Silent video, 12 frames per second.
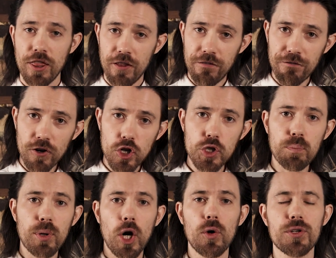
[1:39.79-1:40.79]
The first
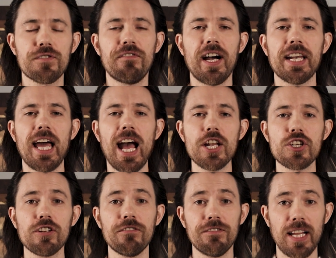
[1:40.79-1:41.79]
pro is
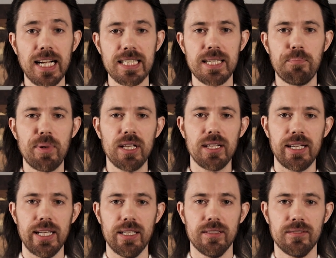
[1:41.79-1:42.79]
financial
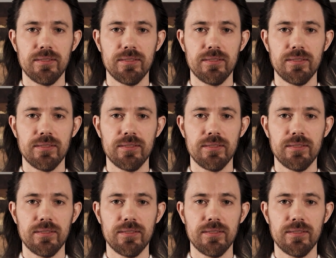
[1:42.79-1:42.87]
flexibility.